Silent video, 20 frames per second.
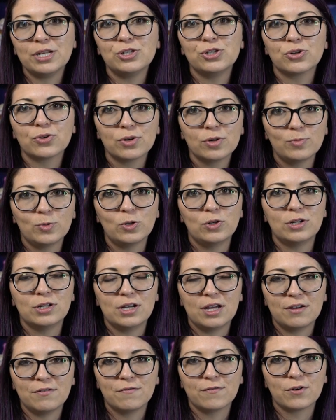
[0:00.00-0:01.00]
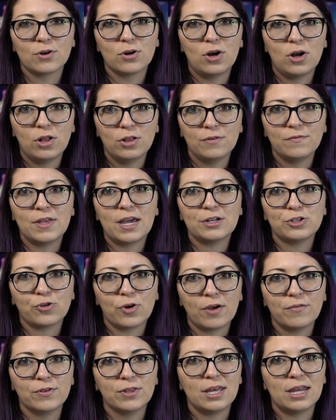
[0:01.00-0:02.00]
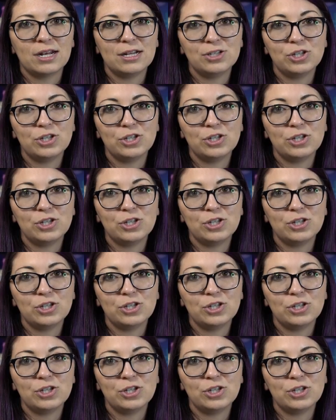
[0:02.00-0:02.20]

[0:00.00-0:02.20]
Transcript: durable enough for all of that travel that I